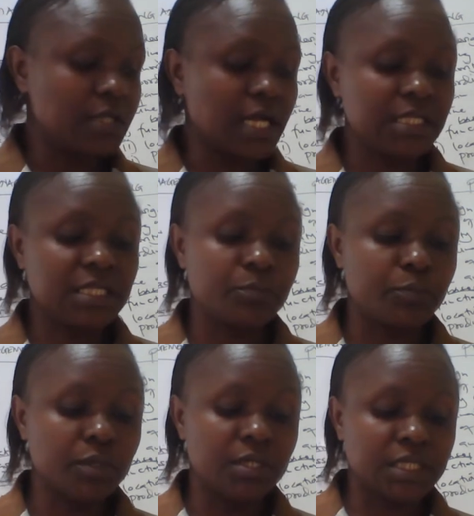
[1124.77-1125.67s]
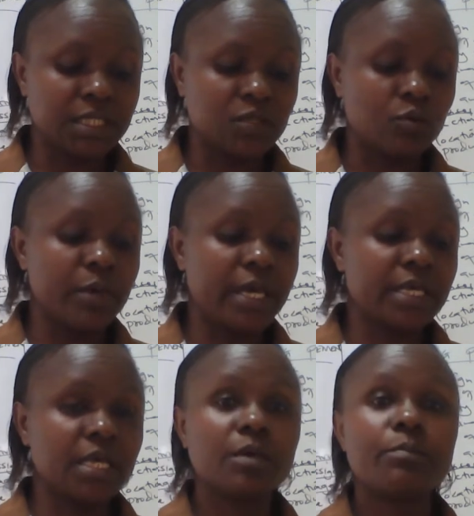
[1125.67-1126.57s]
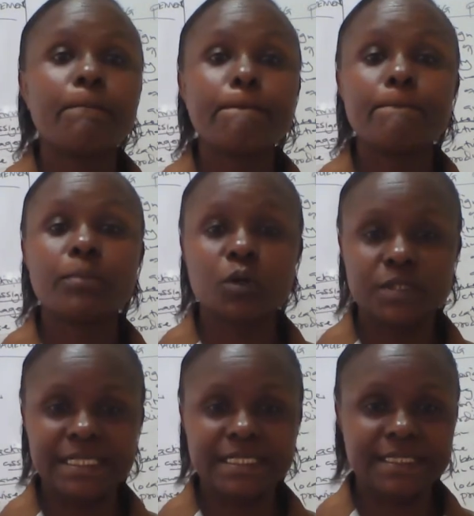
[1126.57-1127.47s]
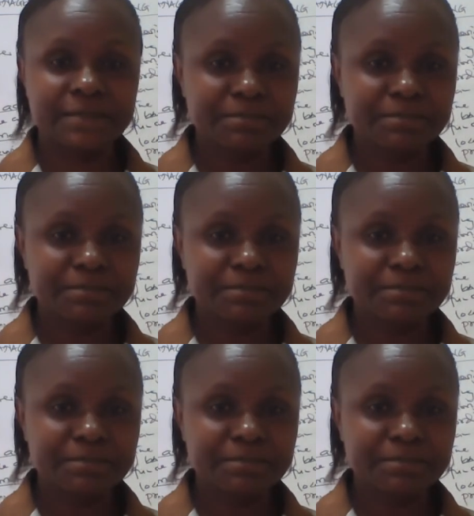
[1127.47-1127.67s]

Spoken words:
That is the decision making process.